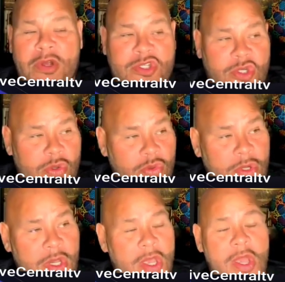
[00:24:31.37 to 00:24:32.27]
to
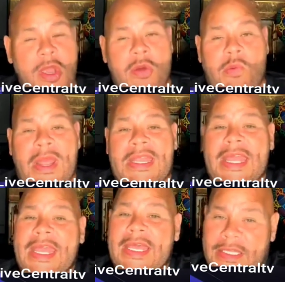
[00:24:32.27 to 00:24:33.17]
when
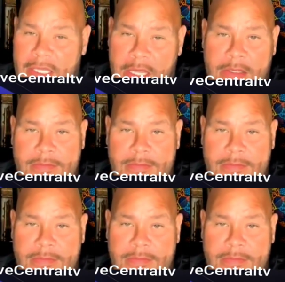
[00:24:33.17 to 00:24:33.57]
Hitler